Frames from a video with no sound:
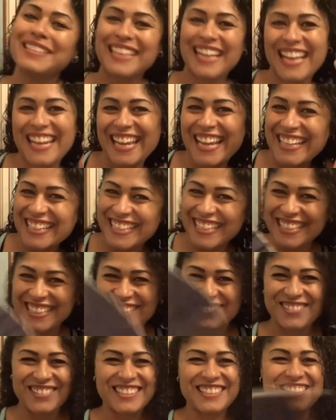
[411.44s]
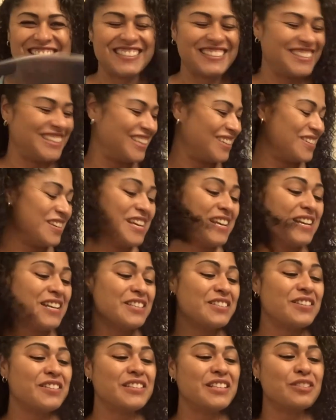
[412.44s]
I like this one. This is cute.
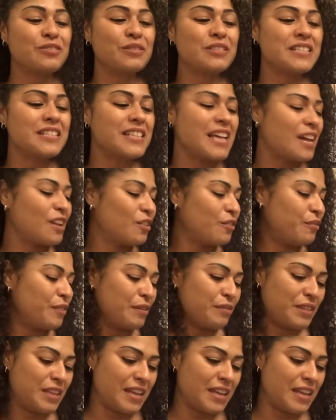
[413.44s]
So this was $1.50,